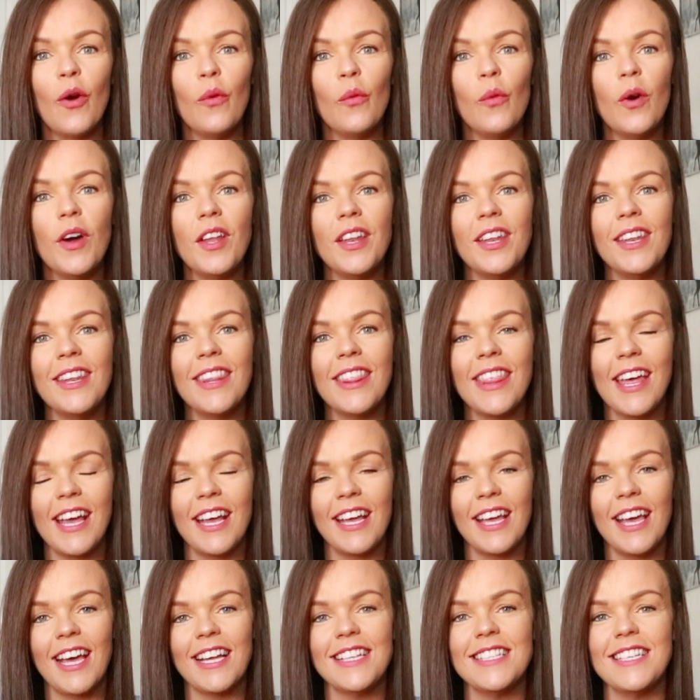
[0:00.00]
One
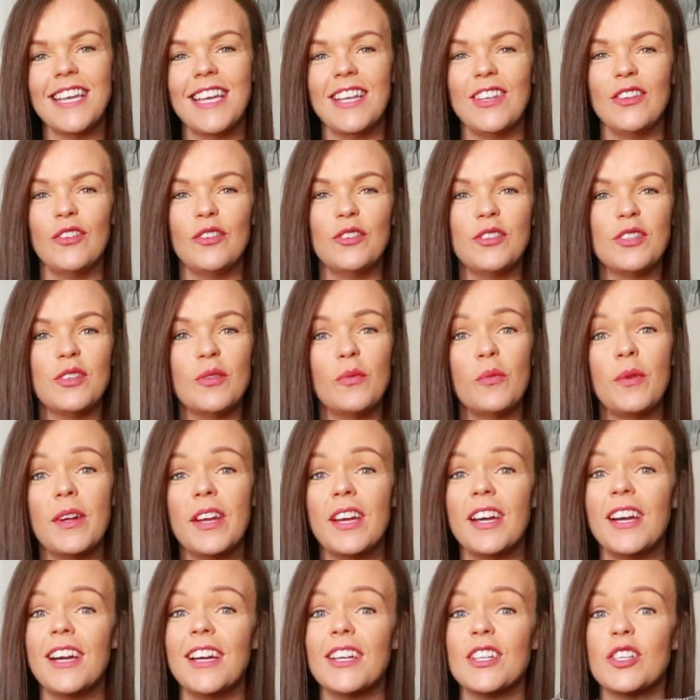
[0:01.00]
thing I tend not to
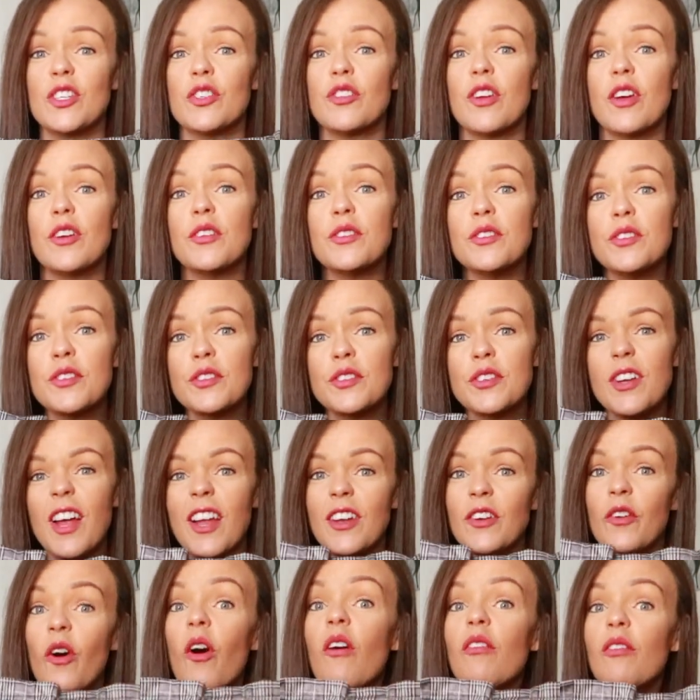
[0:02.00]
wear is trousers
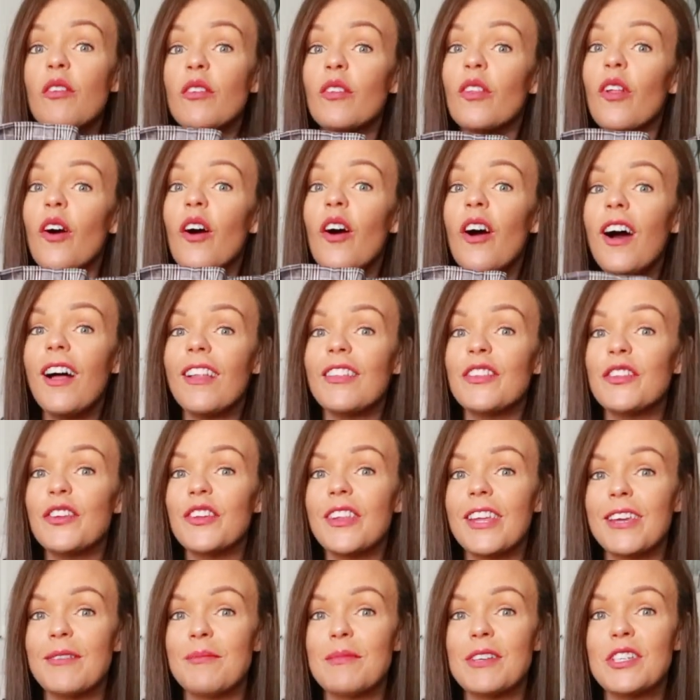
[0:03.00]
an awful lot. I'll do
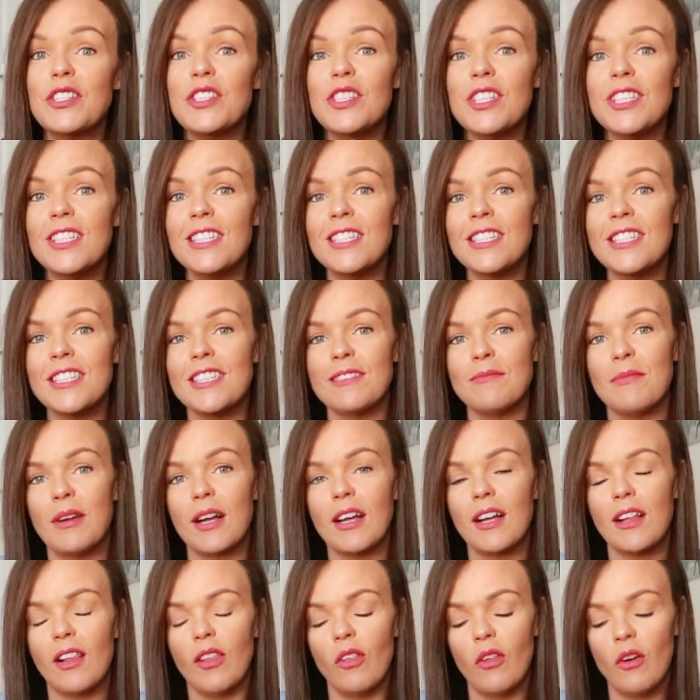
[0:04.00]
like my jeans and my
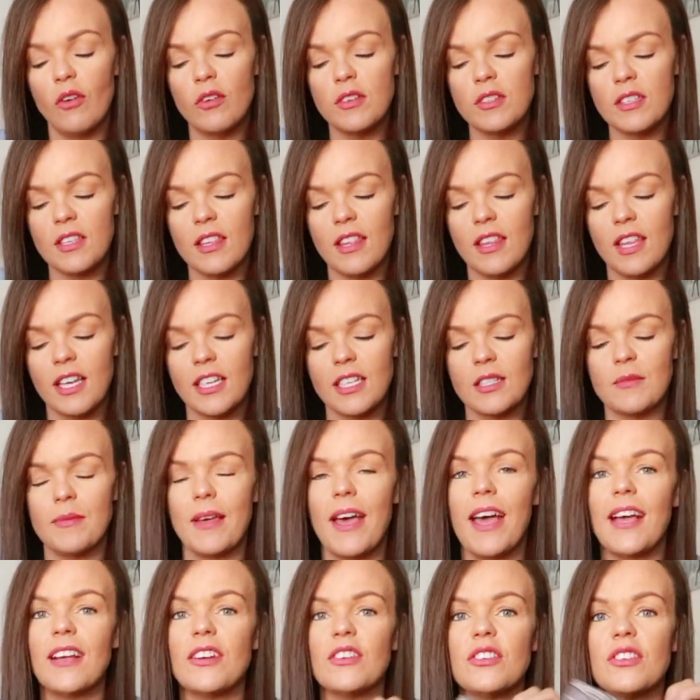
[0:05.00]
culottes and things, but
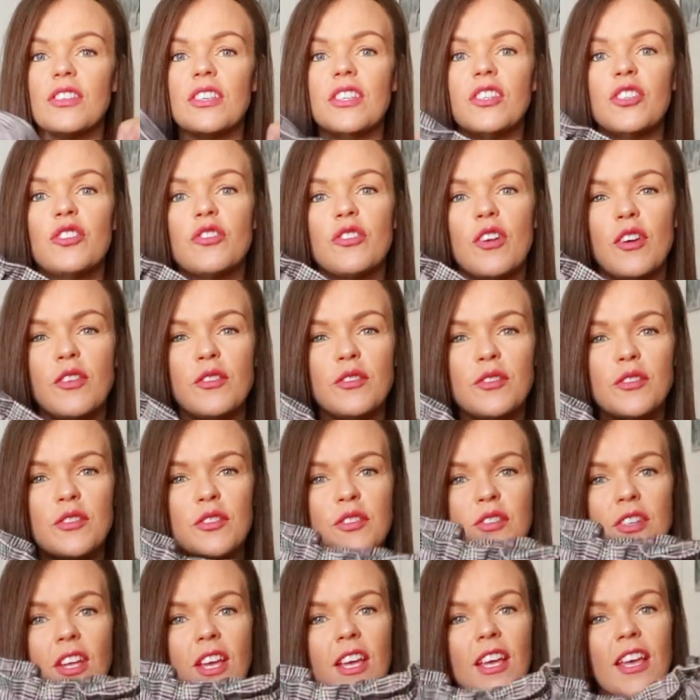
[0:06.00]
actually
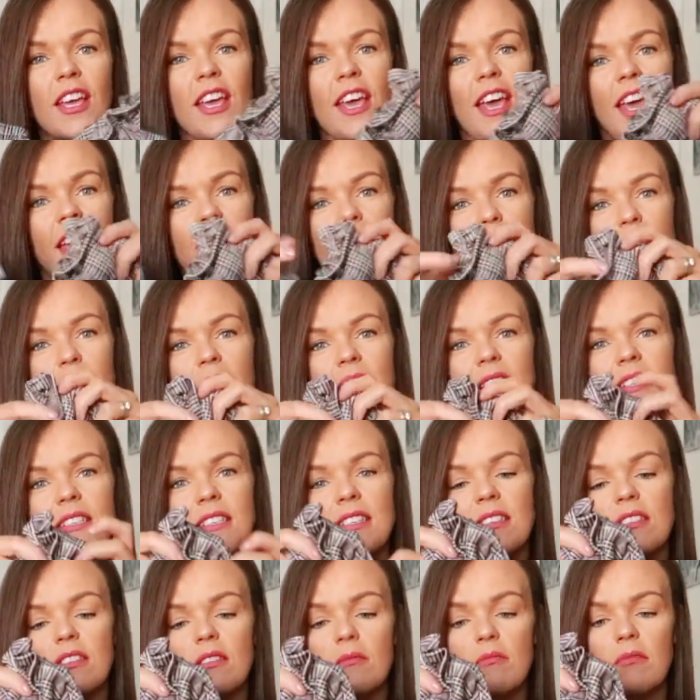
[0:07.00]
trousers
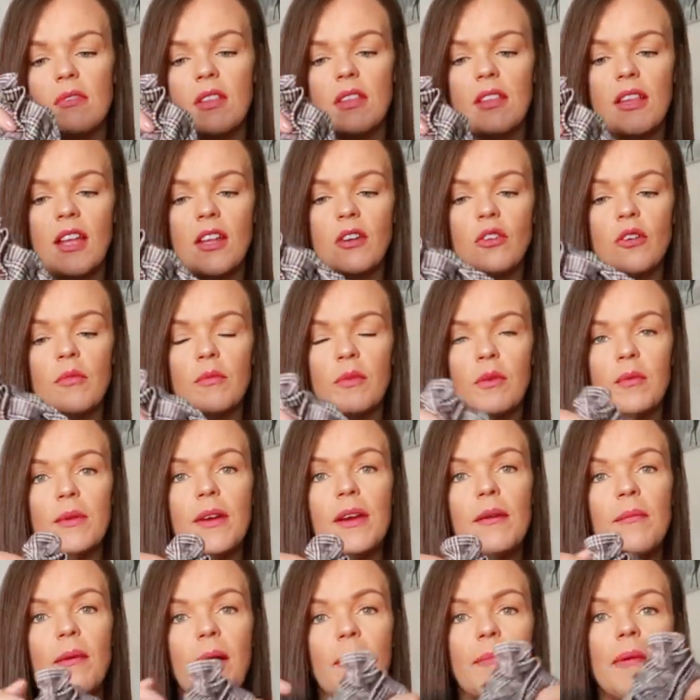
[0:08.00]
isn't something that I normally
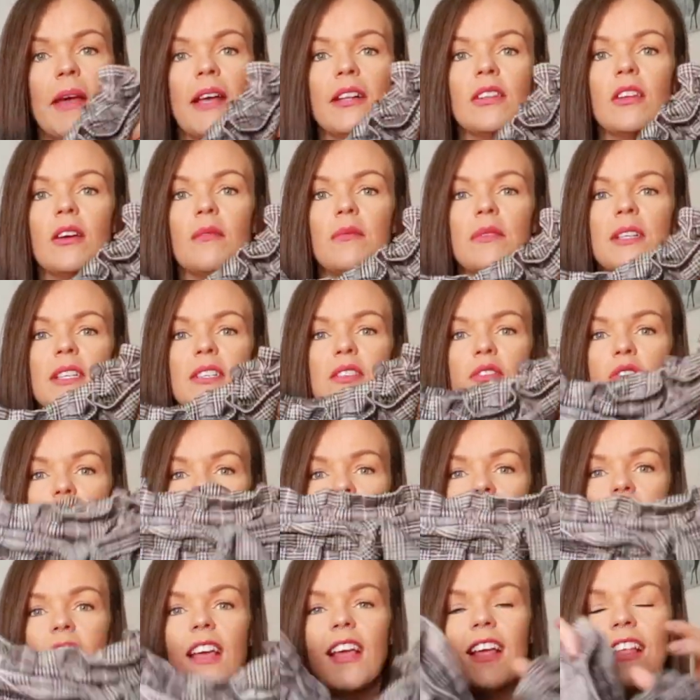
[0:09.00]
wear. But I picked up these sort
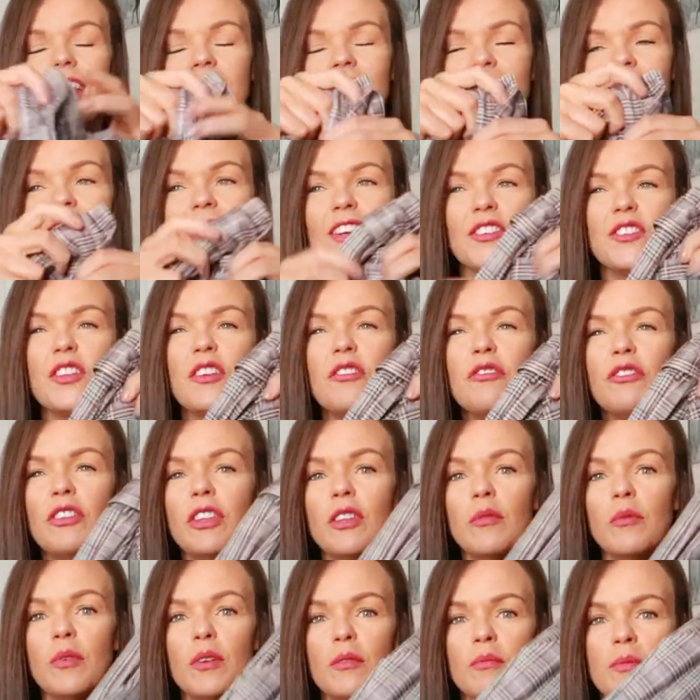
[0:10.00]
of, they're actually a
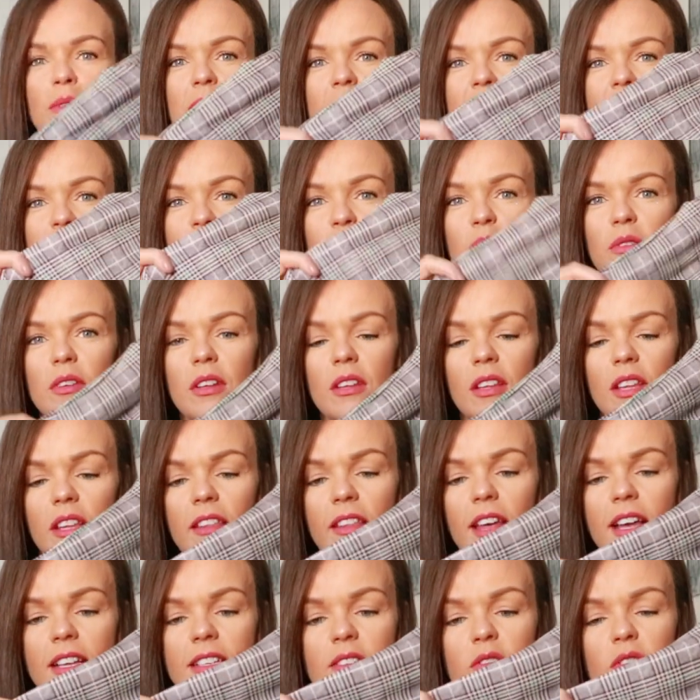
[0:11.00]
really weird material. They're like
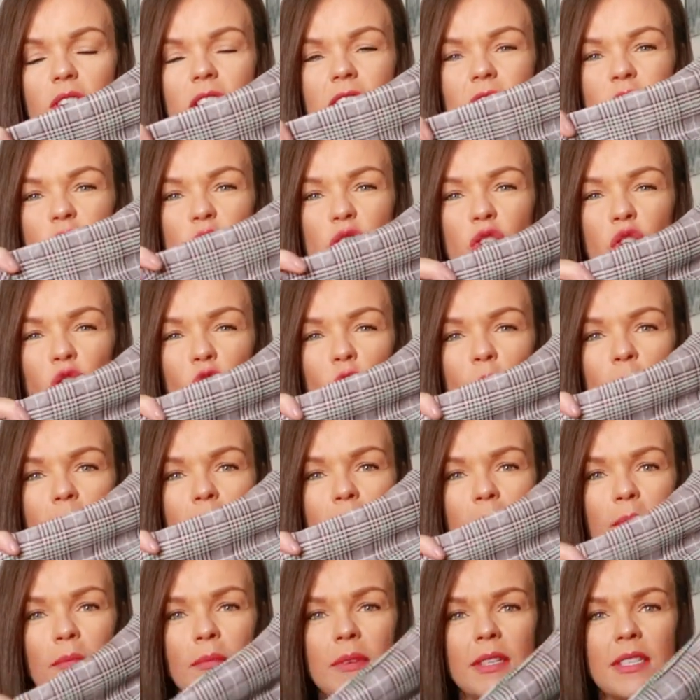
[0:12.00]
that sort of
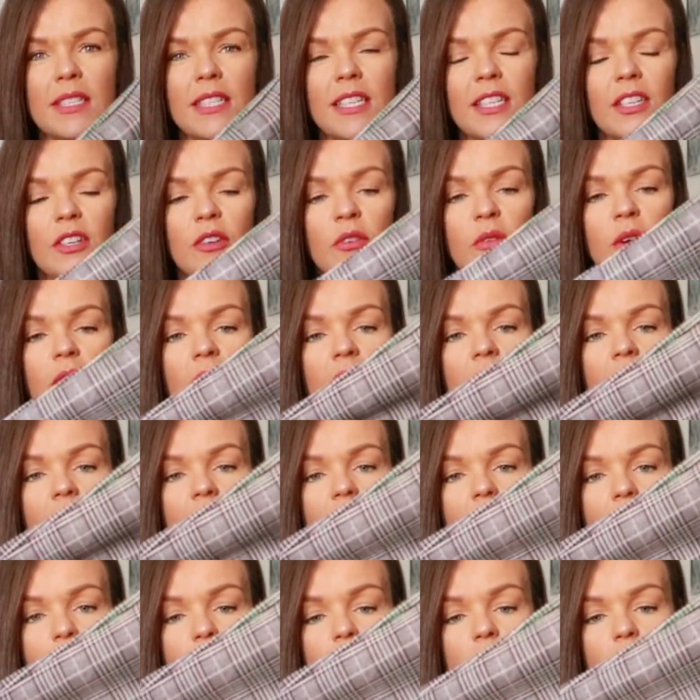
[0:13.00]
scuba material.
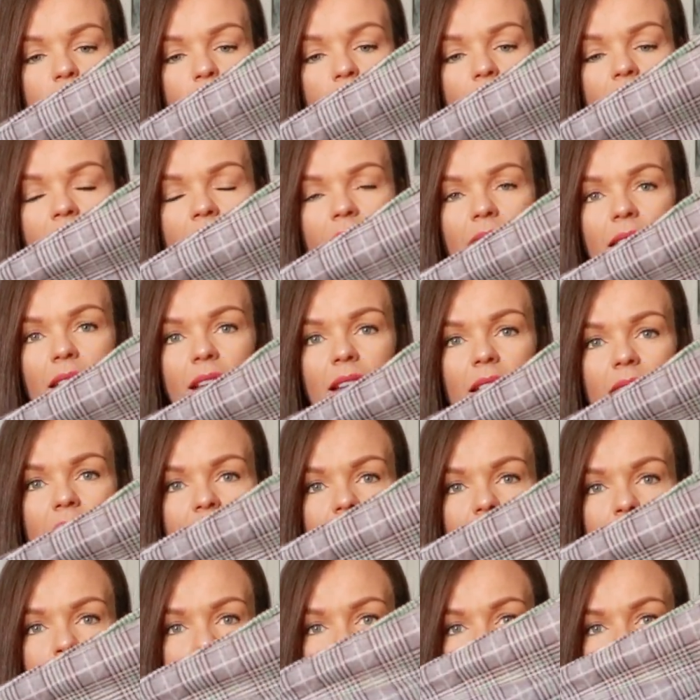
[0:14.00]
They're black and
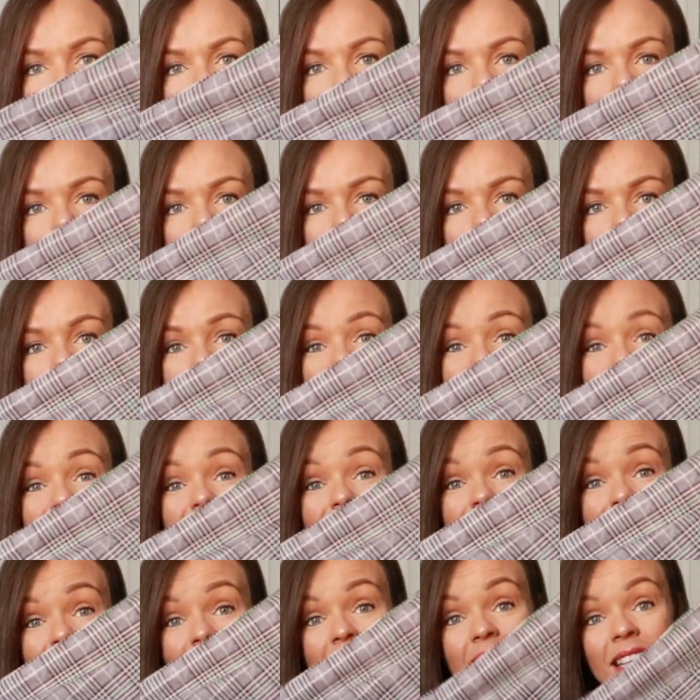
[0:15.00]
cream with
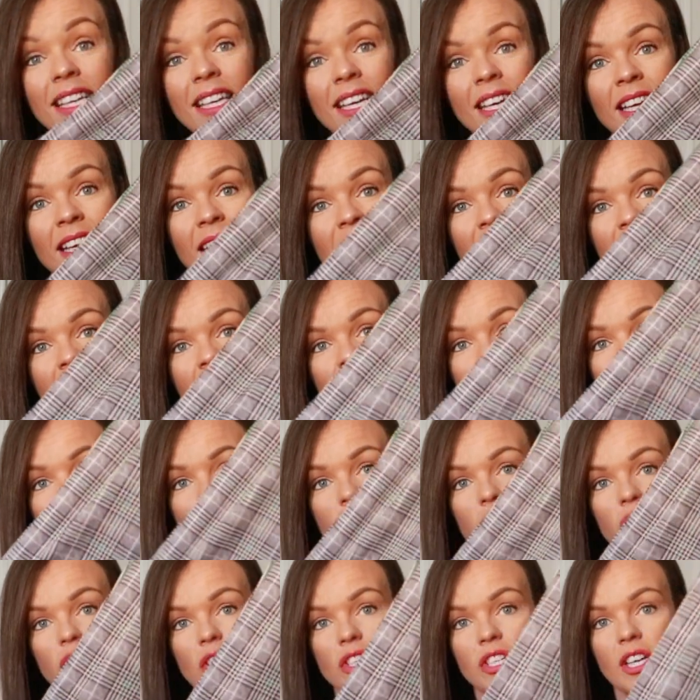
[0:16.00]
green
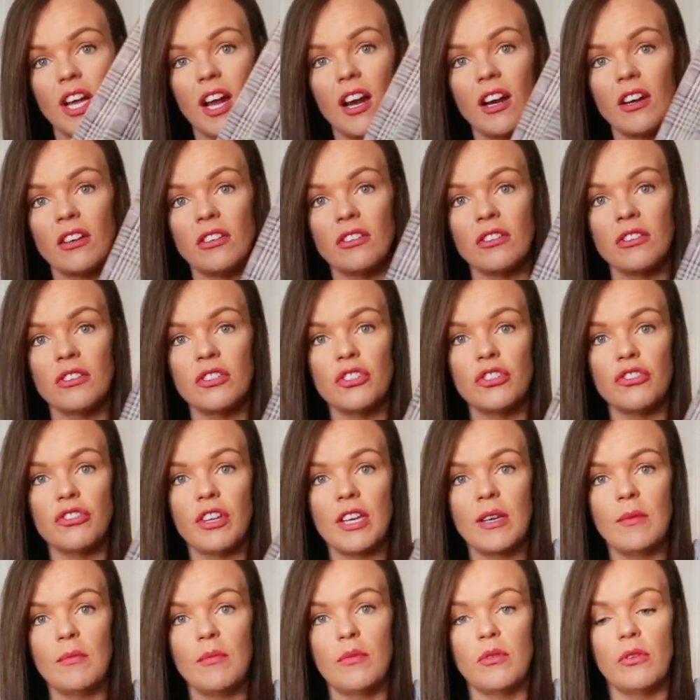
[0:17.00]
sort of tartan
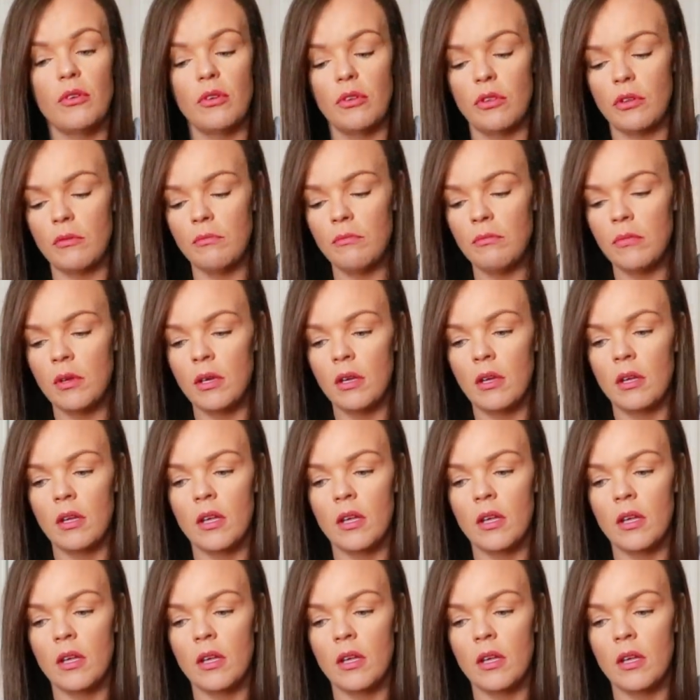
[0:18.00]
stripe through them.